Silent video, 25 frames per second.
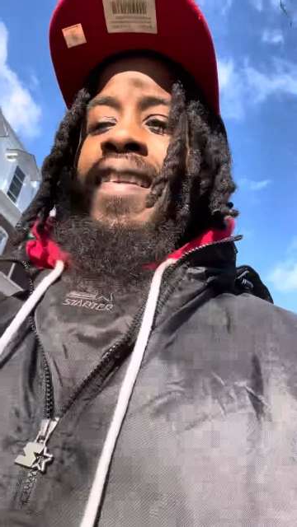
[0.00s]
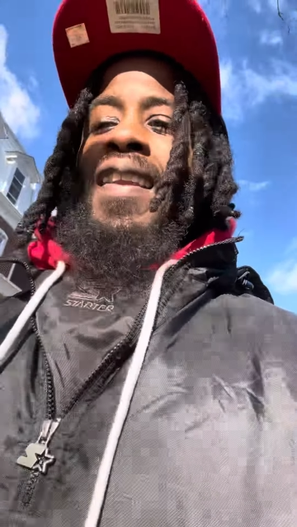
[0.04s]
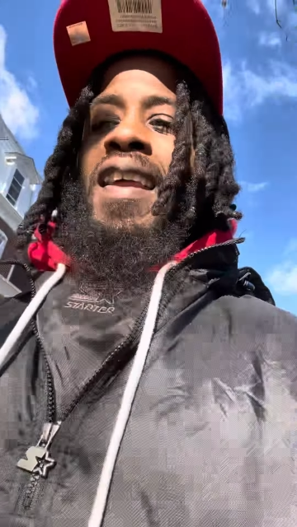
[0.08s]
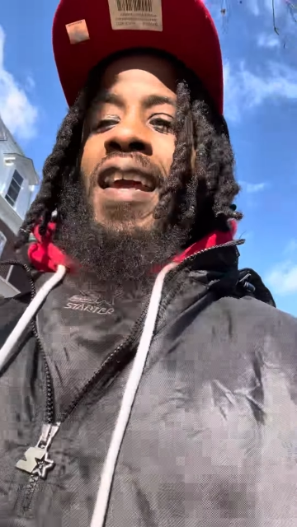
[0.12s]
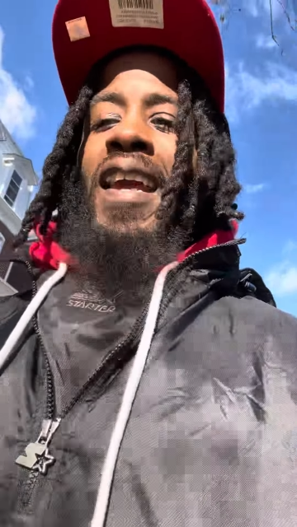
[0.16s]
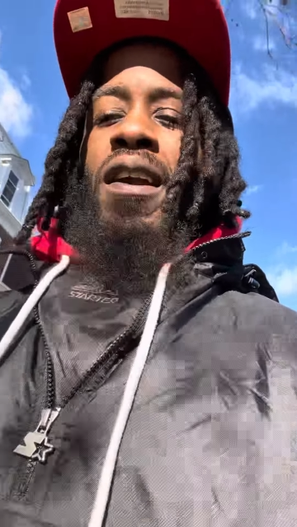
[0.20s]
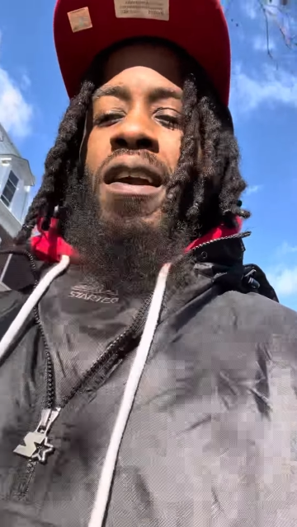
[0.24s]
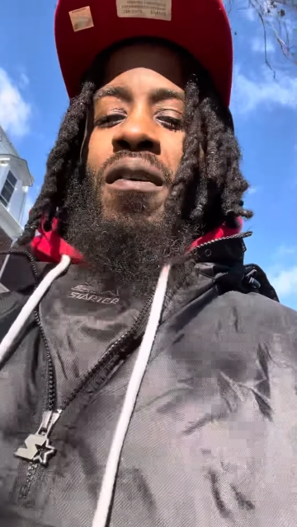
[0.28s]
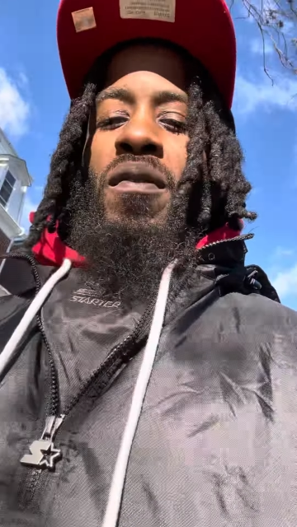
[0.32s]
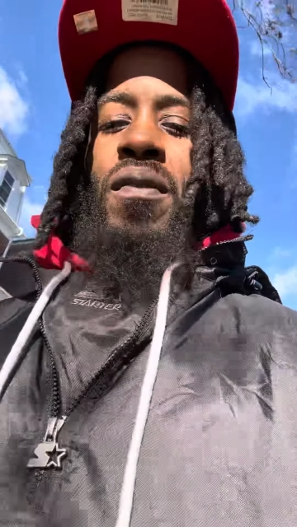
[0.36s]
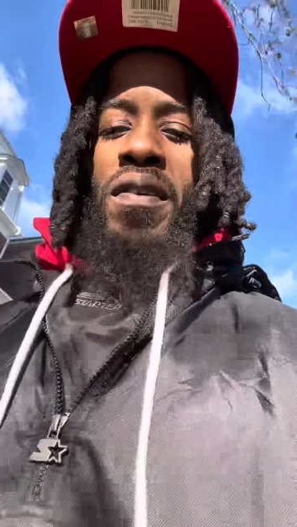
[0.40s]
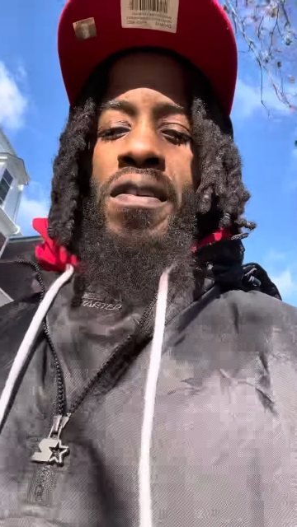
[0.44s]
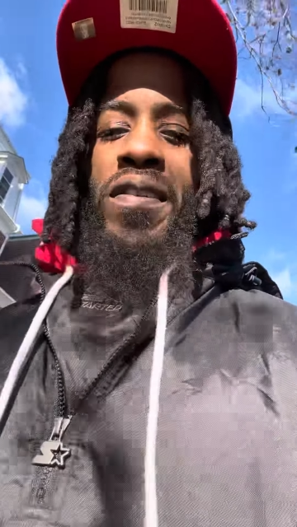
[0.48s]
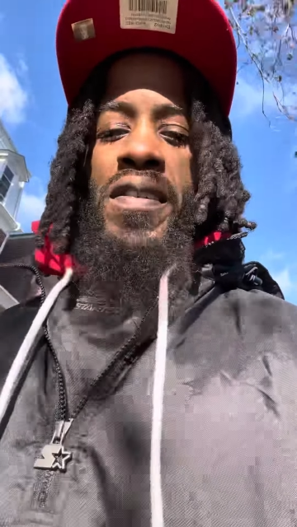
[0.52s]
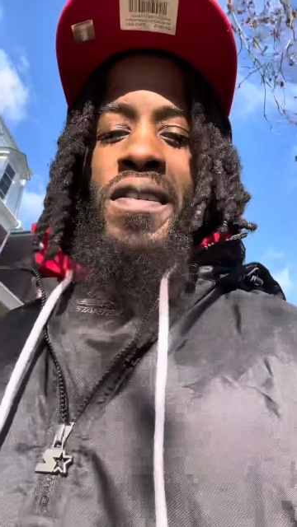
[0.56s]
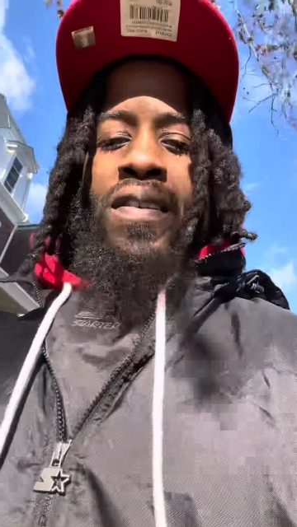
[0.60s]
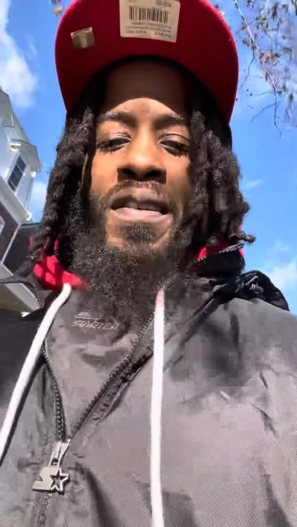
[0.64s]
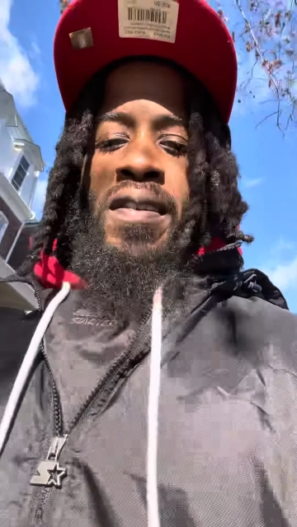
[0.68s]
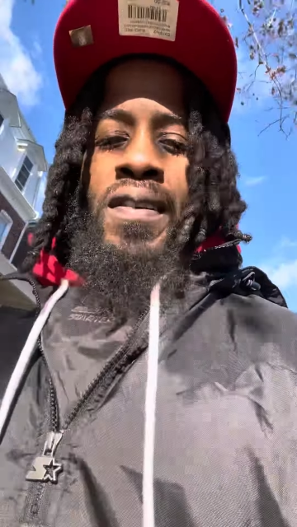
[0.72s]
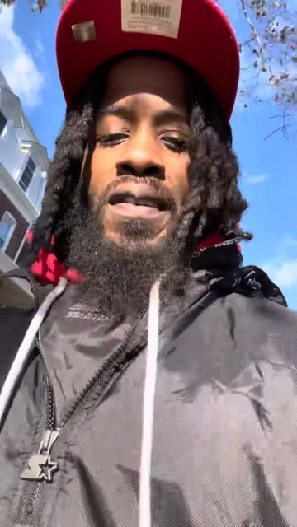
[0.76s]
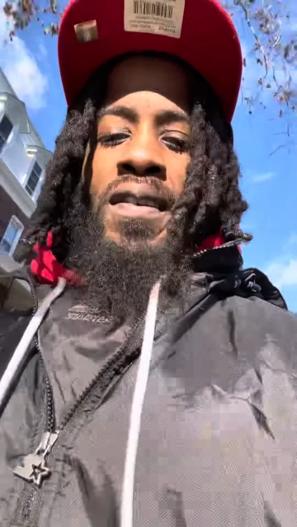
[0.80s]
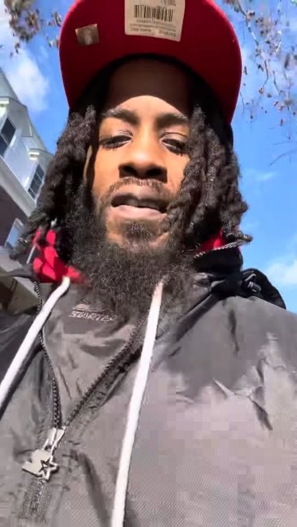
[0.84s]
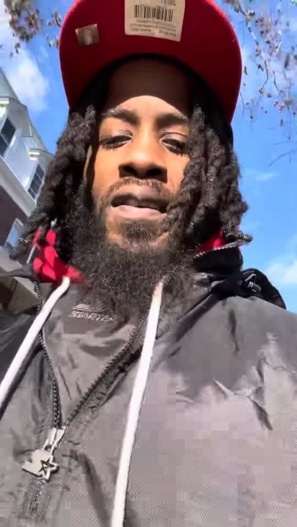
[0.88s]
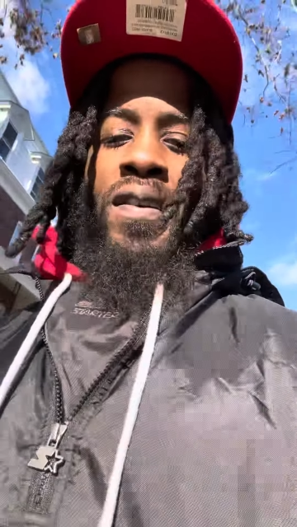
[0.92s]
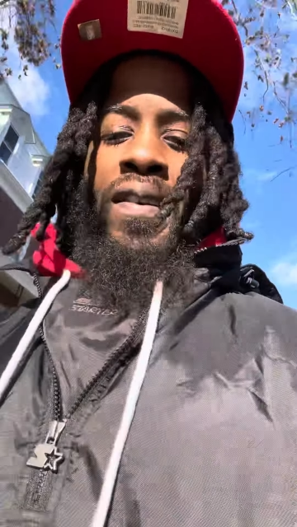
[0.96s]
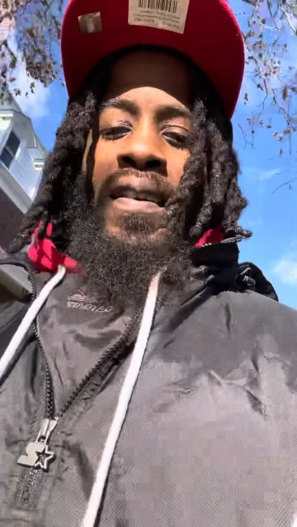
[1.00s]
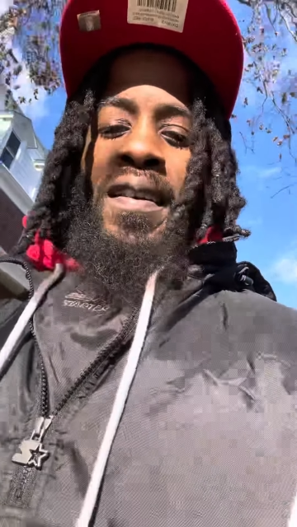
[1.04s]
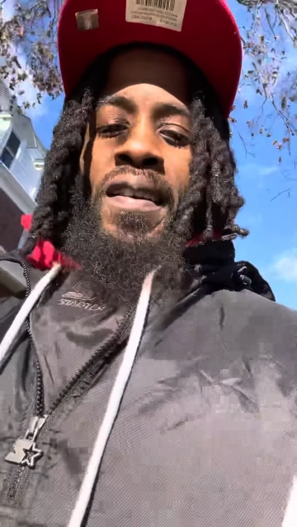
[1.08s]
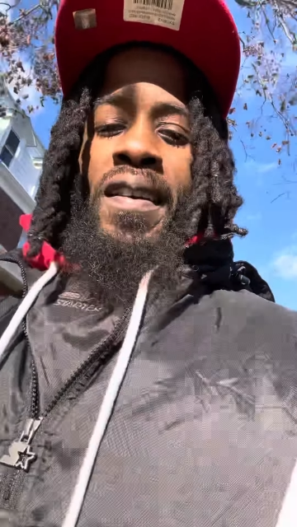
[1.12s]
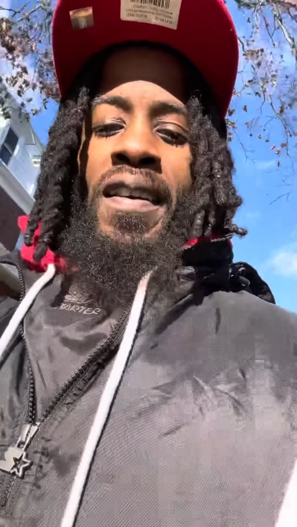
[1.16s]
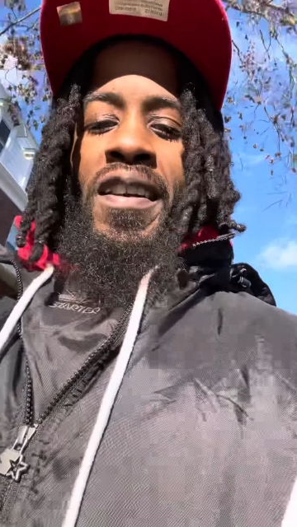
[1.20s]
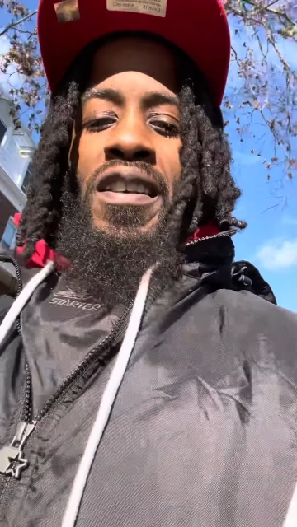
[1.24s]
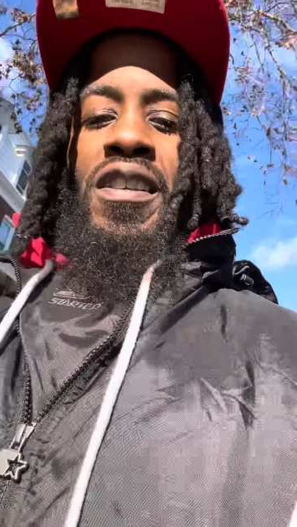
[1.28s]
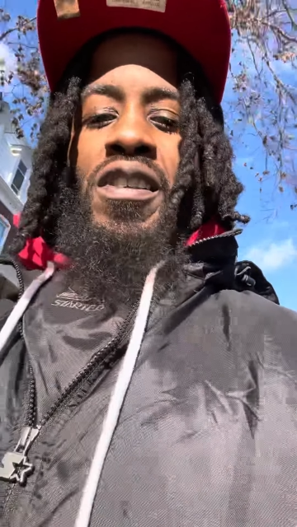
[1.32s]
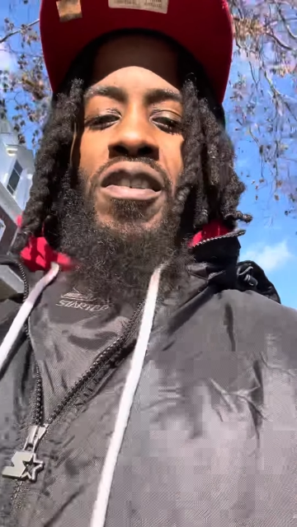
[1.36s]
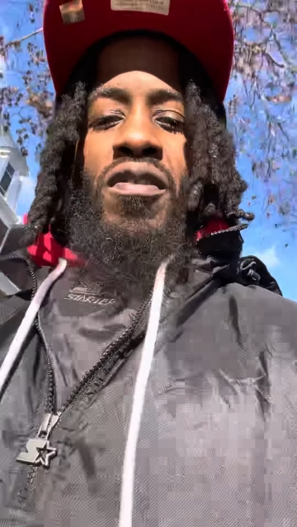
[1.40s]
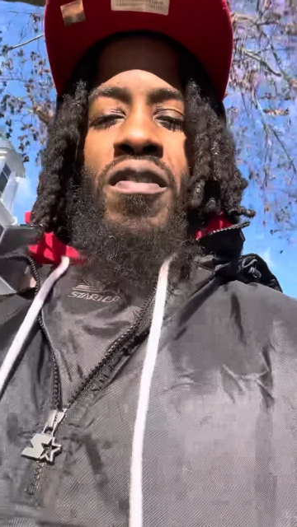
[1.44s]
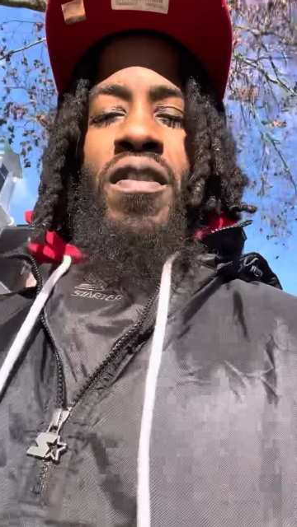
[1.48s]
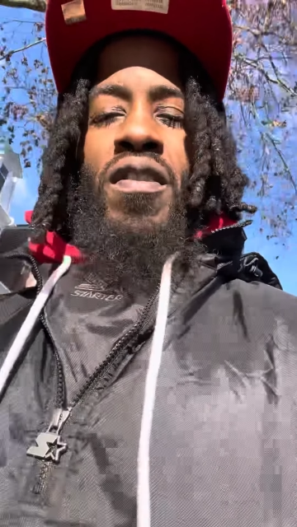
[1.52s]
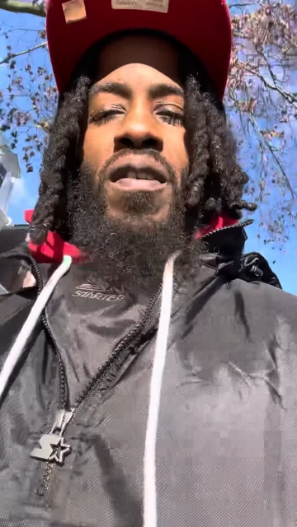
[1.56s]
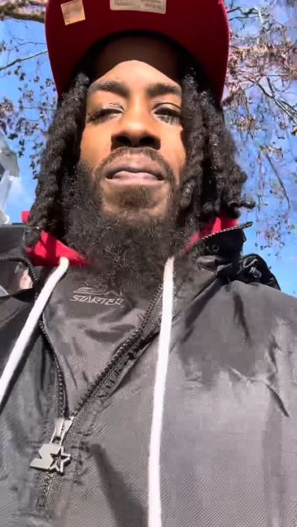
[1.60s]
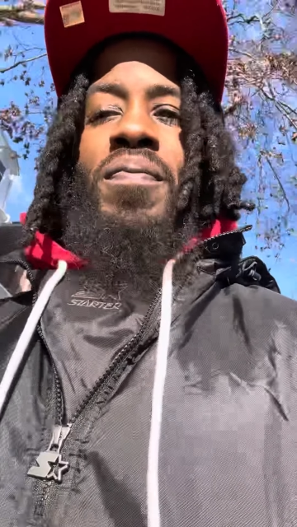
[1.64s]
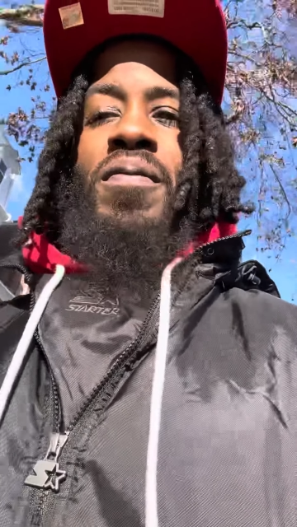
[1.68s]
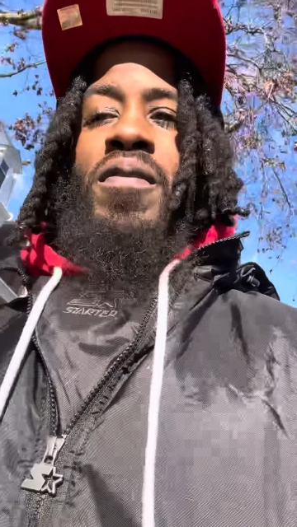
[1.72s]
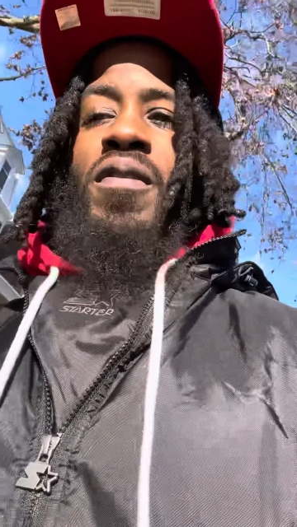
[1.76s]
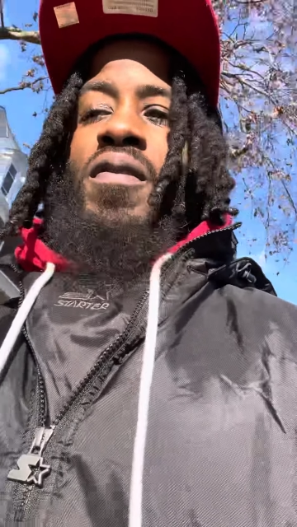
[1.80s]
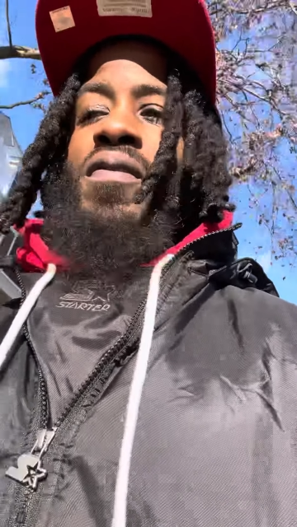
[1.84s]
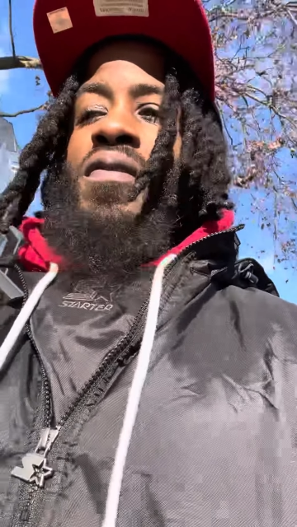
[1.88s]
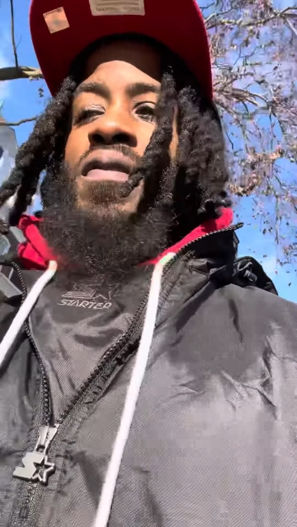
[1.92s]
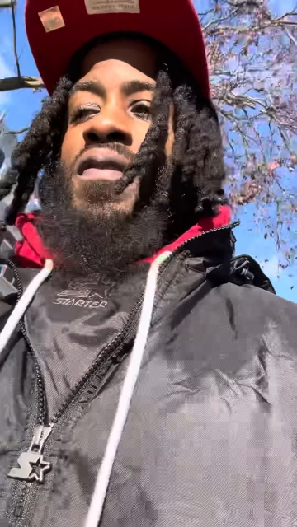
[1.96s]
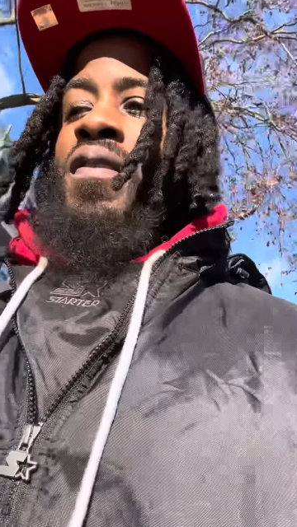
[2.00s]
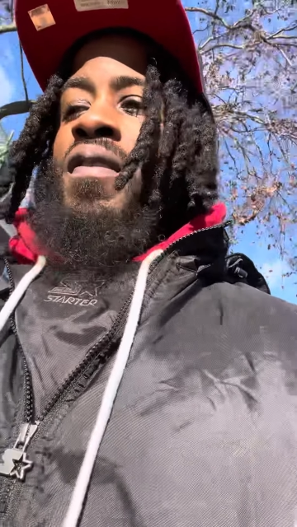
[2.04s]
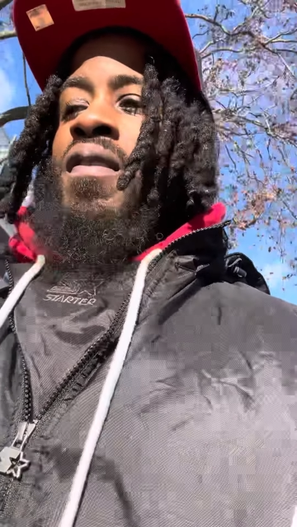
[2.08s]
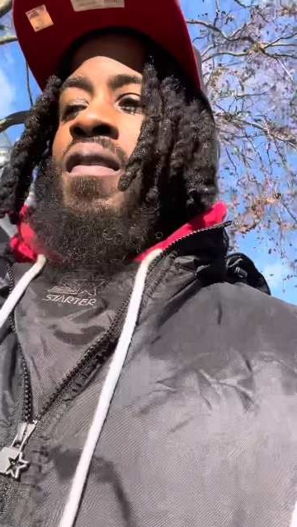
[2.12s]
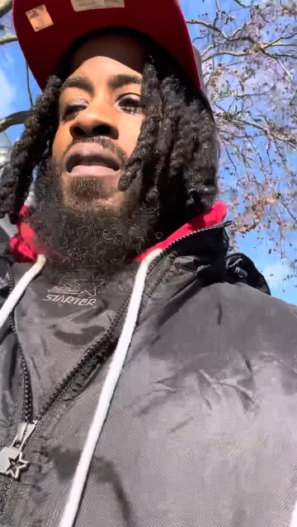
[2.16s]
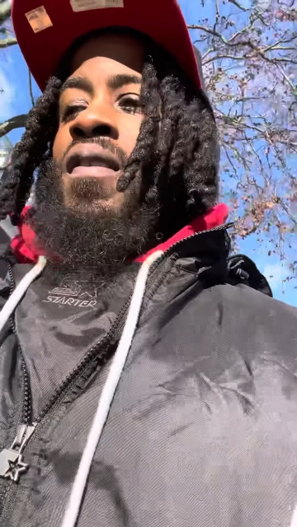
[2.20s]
language, and his scriptures.